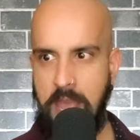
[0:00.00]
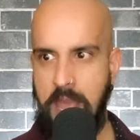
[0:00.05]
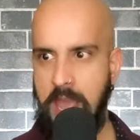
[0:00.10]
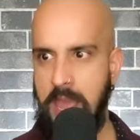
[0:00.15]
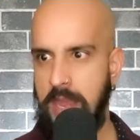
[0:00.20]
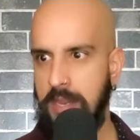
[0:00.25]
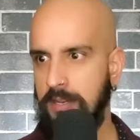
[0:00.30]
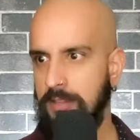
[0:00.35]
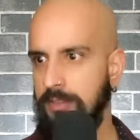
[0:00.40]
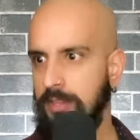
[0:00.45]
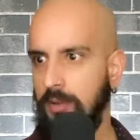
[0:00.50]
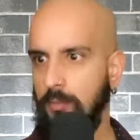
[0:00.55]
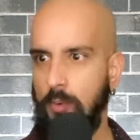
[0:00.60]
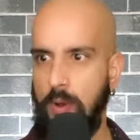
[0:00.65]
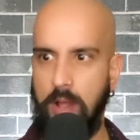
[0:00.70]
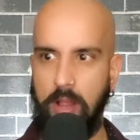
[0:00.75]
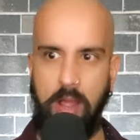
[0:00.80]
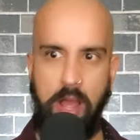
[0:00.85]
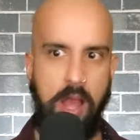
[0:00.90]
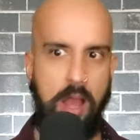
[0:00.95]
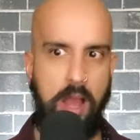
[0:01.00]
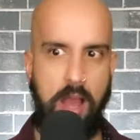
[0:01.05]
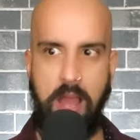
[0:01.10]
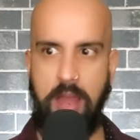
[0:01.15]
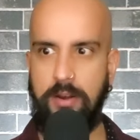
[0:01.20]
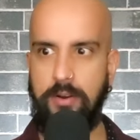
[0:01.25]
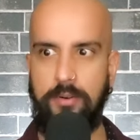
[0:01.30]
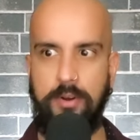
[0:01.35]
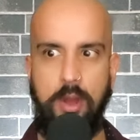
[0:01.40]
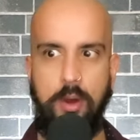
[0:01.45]
And you think, Well,
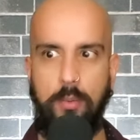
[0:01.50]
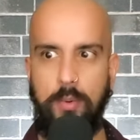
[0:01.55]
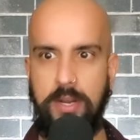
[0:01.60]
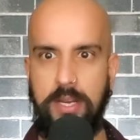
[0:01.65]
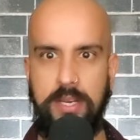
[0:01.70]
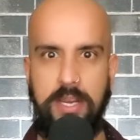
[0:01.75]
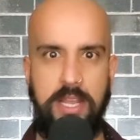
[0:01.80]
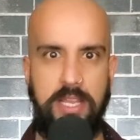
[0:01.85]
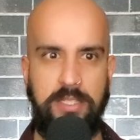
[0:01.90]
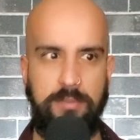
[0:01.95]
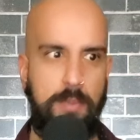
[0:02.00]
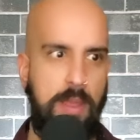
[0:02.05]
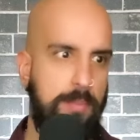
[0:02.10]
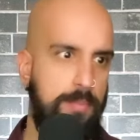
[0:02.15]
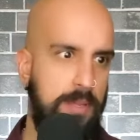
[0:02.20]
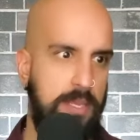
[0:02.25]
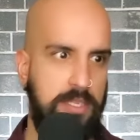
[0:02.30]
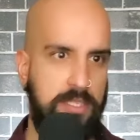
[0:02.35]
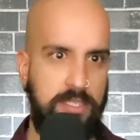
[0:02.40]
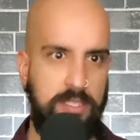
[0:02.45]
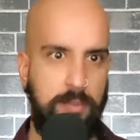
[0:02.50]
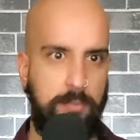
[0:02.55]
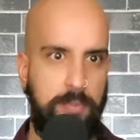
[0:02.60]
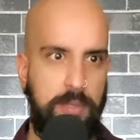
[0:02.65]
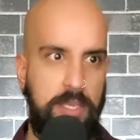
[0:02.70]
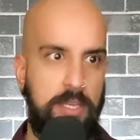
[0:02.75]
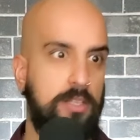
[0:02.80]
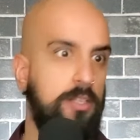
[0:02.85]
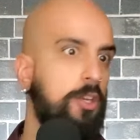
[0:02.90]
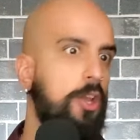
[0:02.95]
I don't know what it is. Maybe it's to
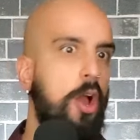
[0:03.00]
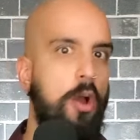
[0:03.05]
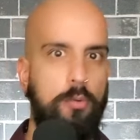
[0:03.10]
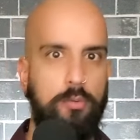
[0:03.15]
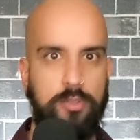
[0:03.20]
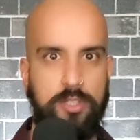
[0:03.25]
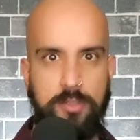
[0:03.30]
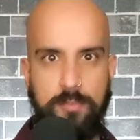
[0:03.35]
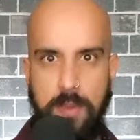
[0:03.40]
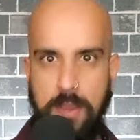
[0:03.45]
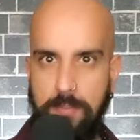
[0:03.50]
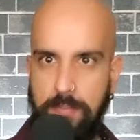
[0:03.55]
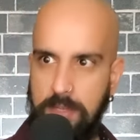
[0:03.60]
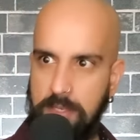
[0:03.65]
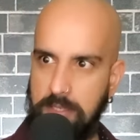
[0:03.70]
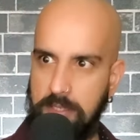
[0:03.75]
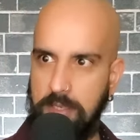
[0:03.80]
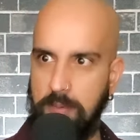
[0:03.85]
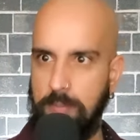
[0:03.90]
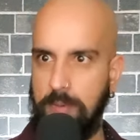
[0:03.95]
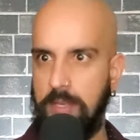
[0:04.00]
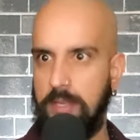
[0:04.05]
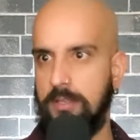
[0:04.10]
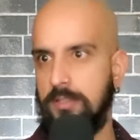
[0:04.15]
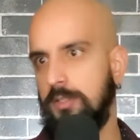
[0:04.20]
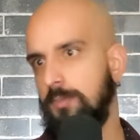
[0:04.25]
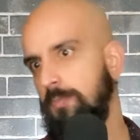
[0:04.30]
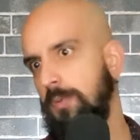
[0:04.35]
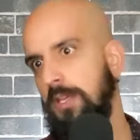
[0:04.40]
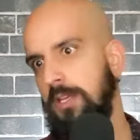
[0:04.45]
be a coach. Maybe it's to be a
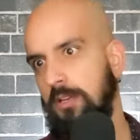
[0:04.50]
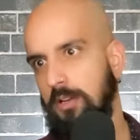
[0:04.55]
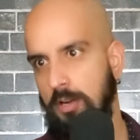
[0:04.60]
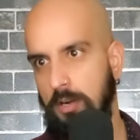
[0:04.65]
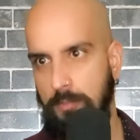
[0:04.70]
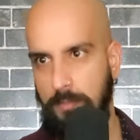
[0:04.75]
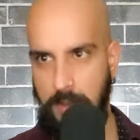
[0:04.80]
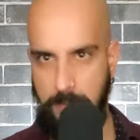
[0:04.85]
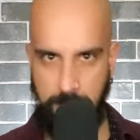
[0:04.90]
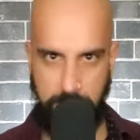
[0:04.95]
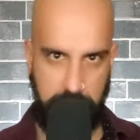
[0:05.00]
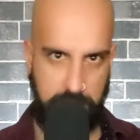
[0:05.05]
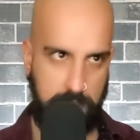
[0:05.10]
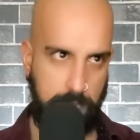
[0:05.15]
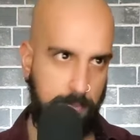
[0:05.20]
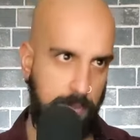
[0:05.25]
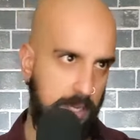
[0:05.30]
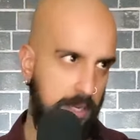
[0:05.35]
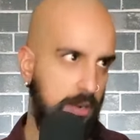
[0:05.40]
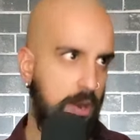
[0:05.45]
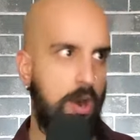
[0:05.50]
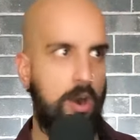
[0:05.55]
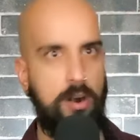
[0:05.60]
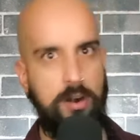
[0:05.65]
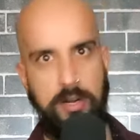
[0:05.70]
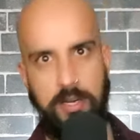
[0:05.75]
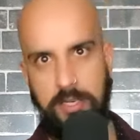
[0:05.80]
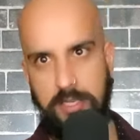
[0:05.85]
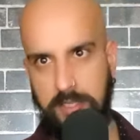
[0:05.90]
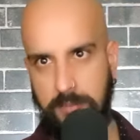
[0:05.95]
speaker. Maybe it's to be an
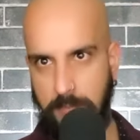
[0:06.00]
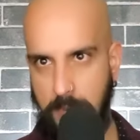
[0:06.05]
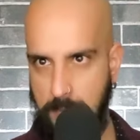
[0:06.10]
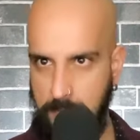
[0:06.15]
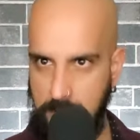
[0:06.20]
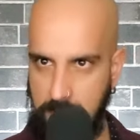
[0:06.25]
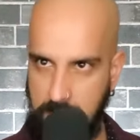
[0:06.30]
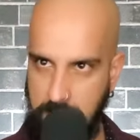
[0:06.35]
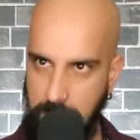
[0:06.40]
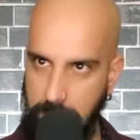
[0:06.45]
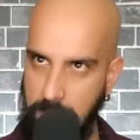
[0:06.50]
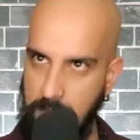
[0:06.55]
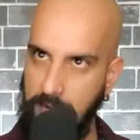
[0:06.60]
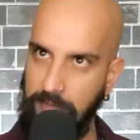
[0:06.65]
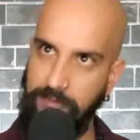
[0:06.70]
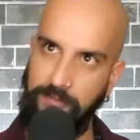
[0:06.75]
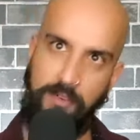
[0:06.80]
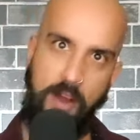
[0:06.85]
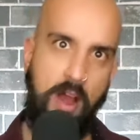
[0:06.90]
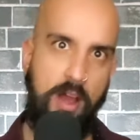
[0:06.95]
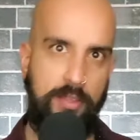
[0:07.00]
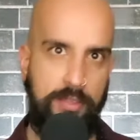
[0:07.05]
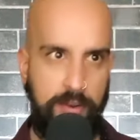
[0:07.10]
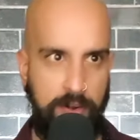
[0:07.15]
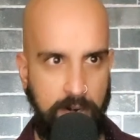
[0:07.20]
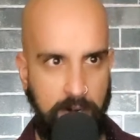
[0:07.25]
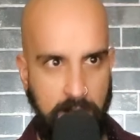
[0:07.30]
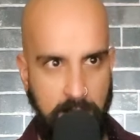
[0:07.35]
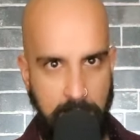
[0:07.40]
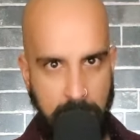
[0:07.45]
artist. Maybe it's to be a
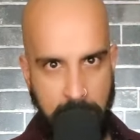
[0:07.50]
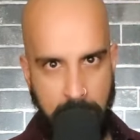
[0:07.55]
father.